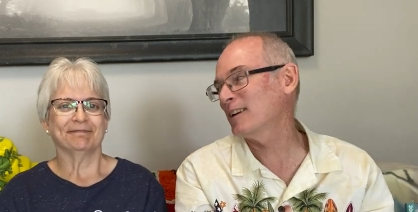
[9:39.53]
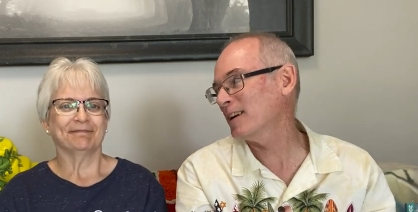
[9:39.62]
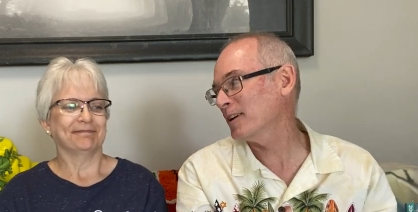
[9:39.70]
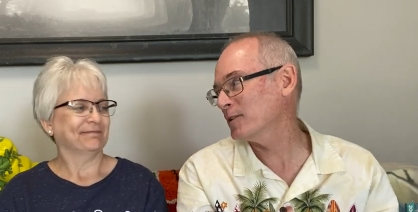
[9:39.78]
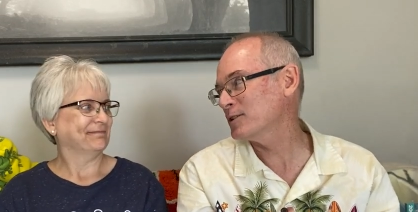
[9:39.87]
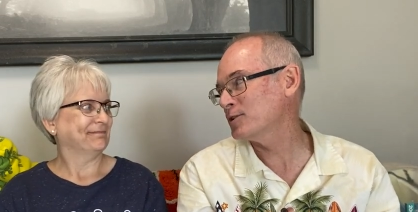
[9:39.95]
Speaker 1: and I
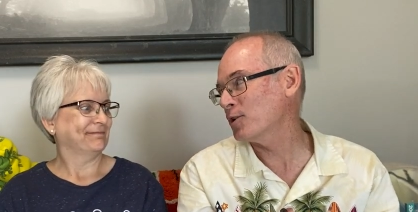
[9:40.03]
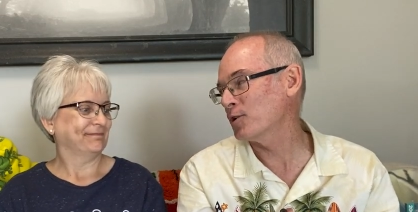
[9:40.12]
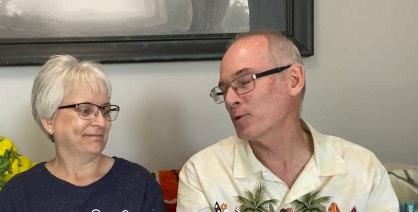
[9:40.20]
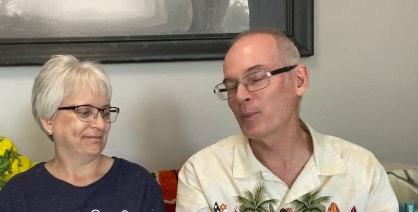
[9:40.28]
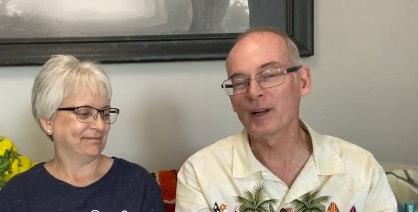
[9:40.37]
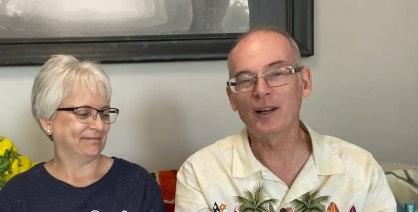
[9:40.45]
always joke,
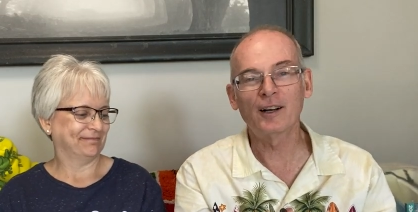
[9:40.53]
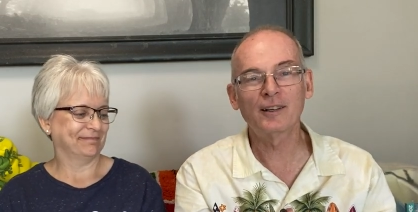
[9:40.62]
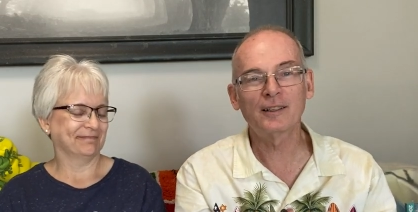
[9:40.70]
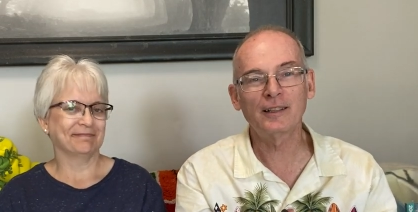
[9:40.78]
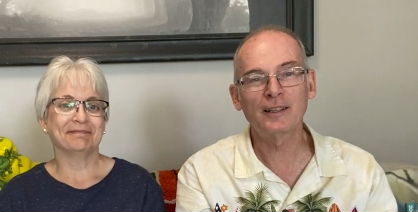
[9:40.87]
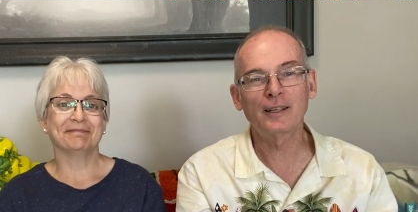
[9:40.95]
but
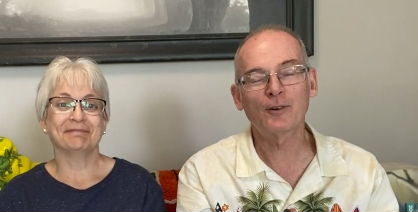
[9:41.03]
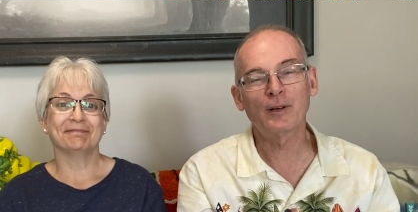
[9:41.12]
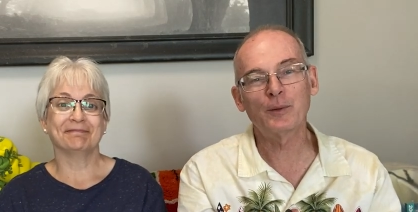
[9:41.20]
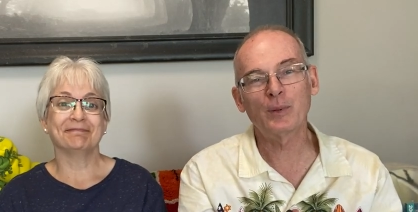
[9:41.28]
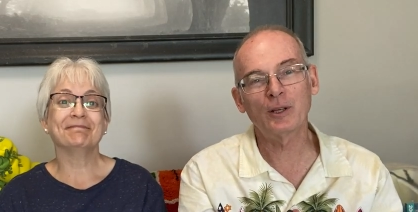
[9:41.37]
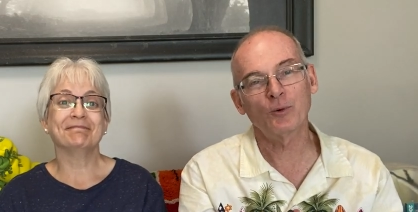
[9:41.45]
ugly,
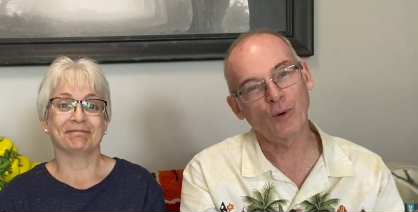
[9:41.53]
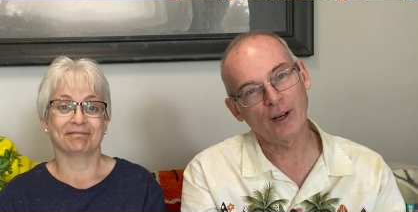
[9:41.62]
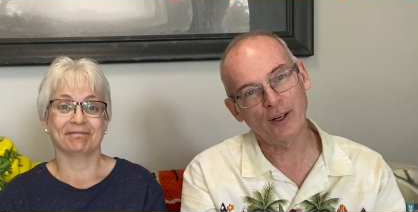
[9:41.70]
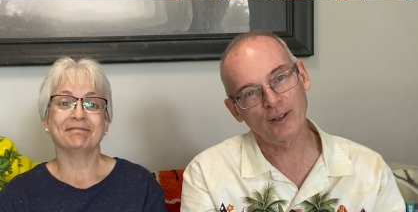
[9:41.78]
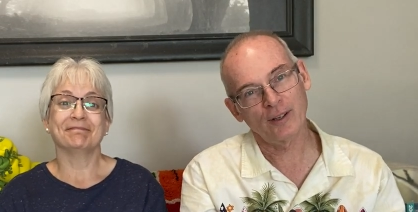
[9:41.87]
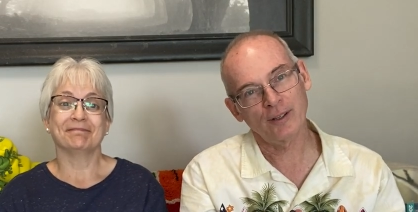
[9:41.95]
creepy,
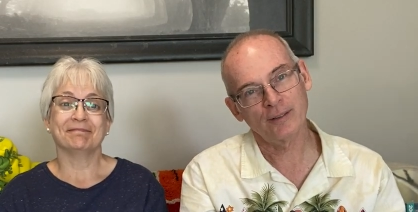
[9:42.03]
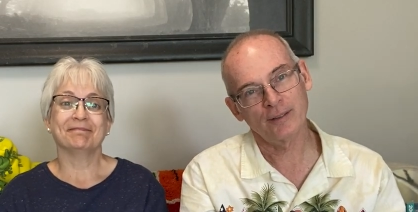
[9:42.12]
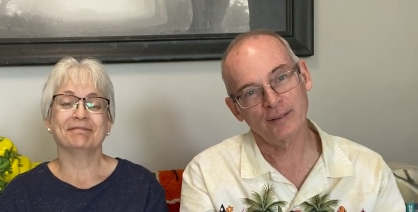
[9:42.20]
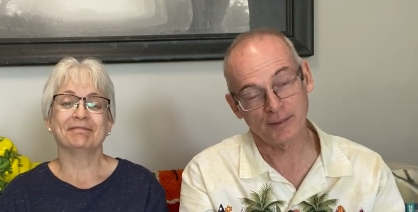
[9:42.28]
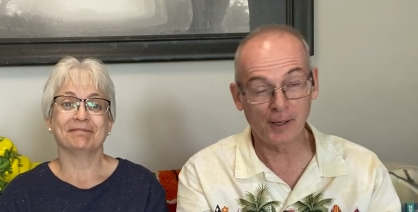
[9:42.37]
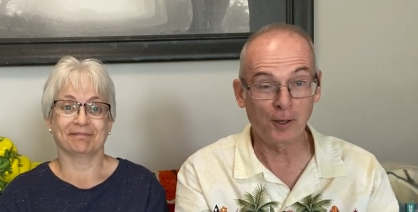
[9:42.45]
weird
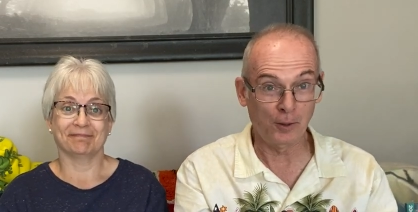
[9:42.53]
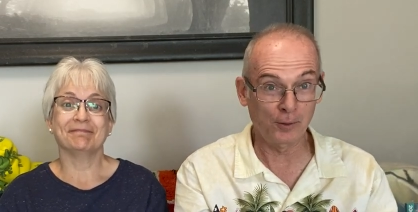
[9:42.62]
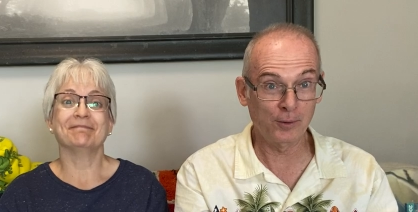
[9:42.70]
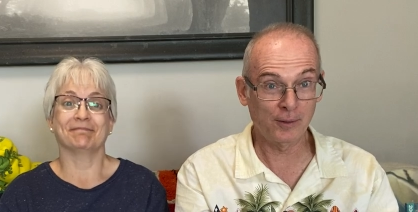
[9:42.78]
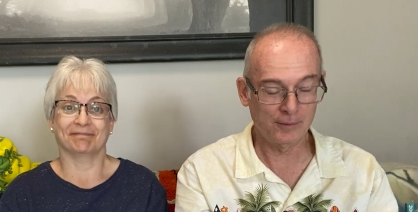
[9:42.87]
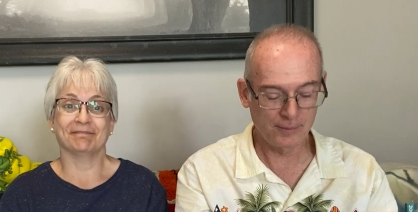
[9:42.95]
selves.
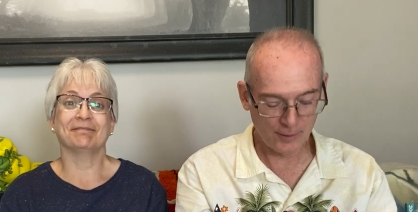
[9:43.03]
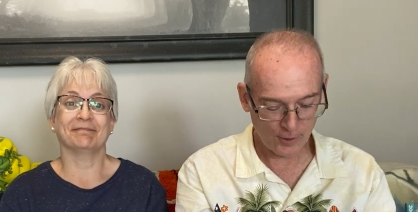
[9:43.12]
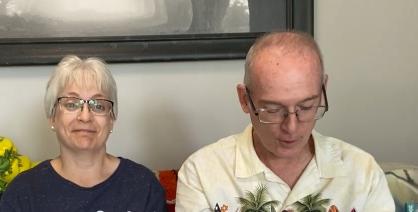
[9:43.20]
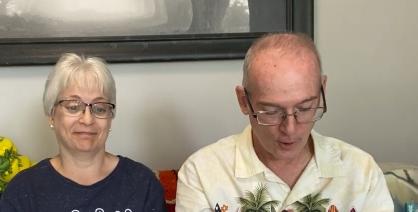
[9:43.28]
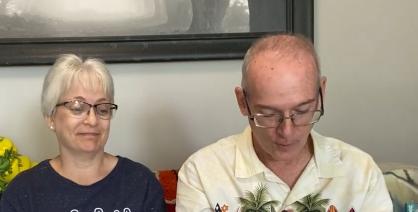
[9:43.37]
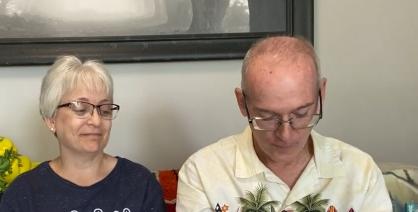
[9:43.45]

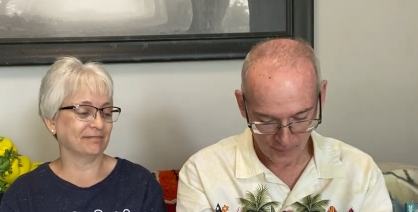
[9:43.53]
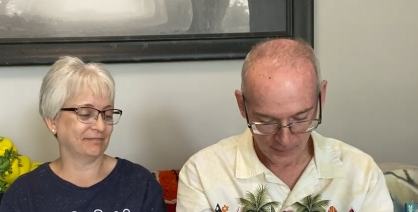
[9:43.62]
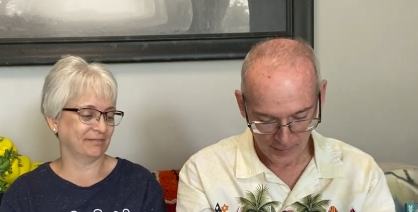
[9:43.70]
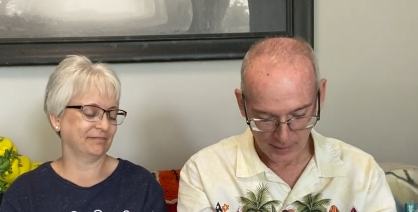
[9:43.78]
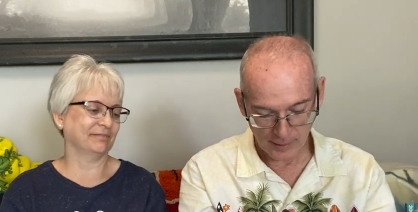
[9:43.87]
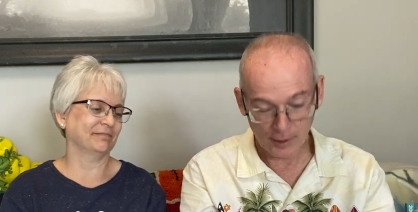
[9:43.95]
So mm -hmm.
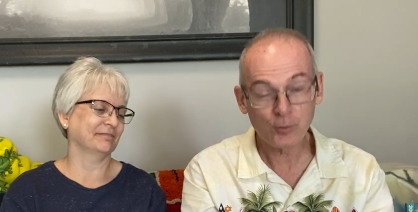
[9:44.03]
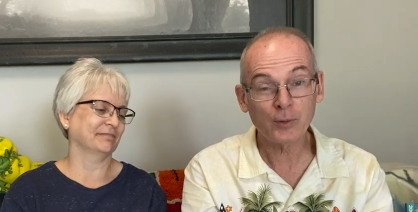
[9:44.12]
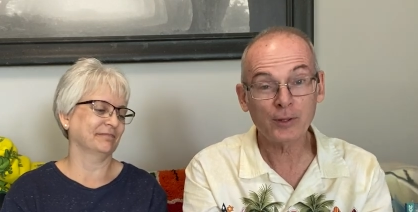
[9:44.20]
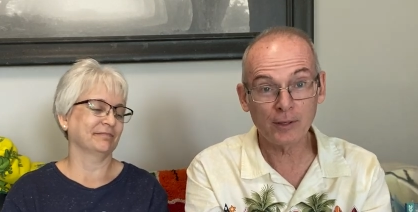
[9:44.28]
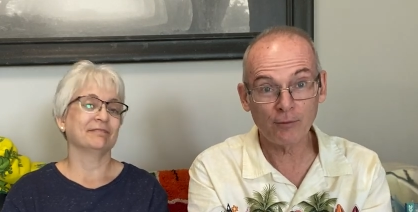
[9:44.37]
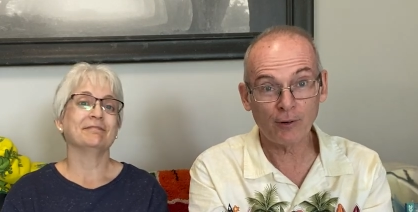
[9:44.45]
this was
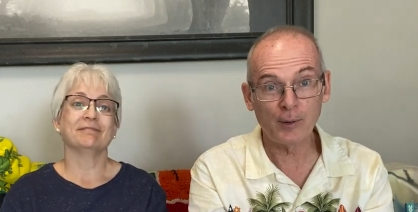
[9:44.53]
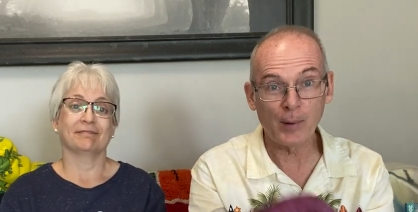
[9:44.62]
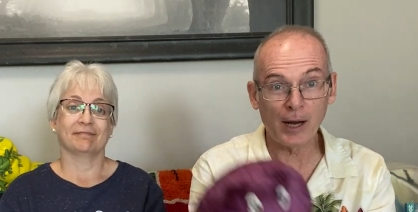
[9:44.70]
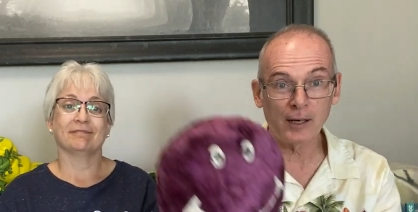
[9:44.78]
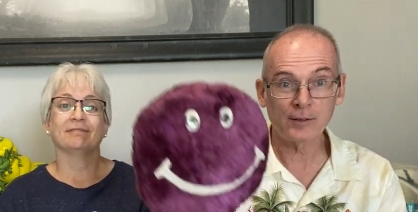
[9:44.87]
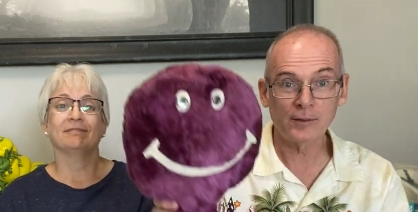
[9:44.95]
in a free
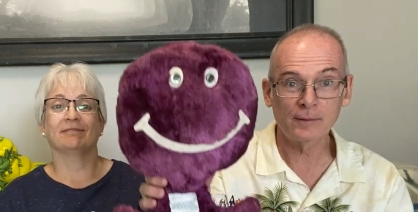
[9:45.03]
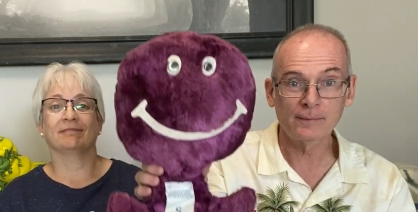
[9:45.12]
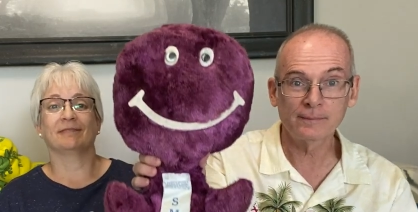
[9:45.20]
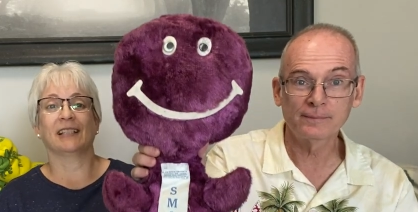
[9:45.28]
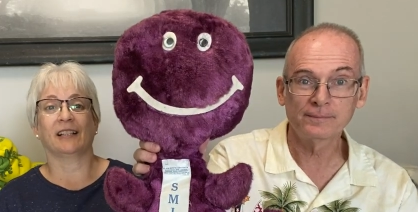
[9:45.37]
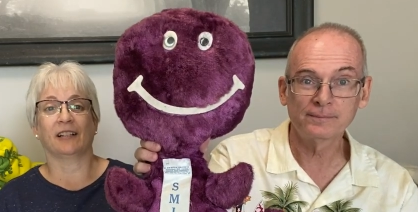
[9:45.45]
box.
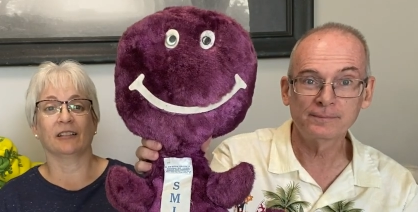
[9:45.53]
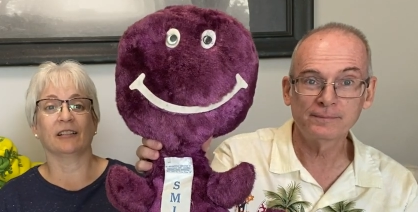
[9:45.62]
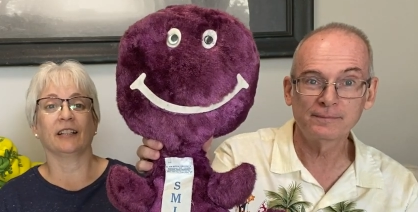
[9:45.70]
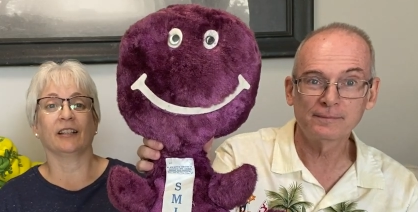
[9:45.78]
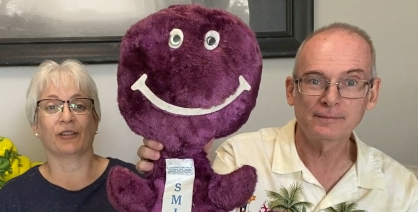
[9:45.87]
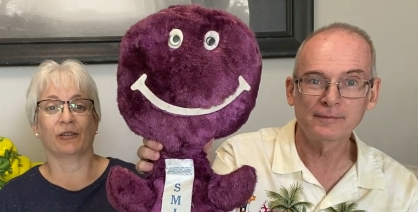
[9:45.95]
Speaker 2: And ugly
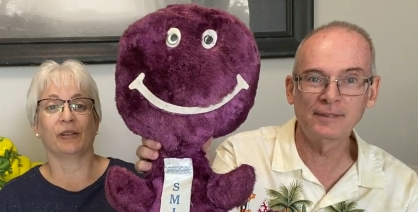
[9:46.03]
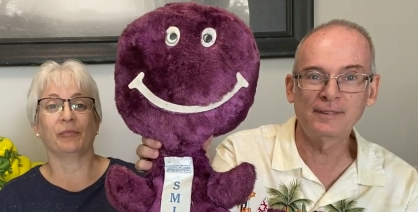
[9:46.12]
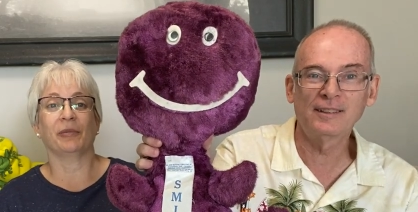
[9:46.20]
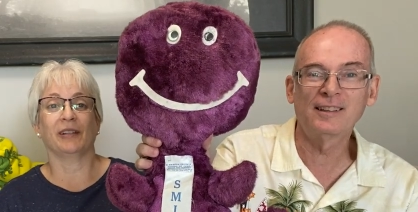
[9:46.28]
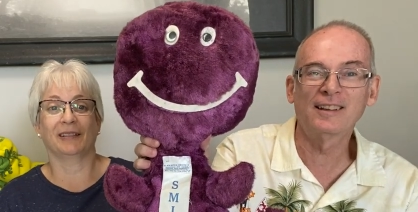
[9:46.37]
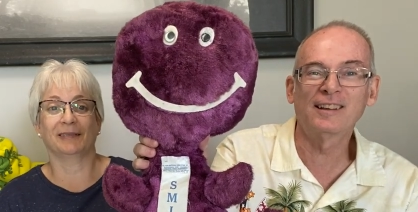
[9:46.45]
and
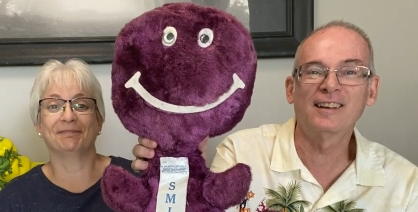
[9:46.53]
creepy.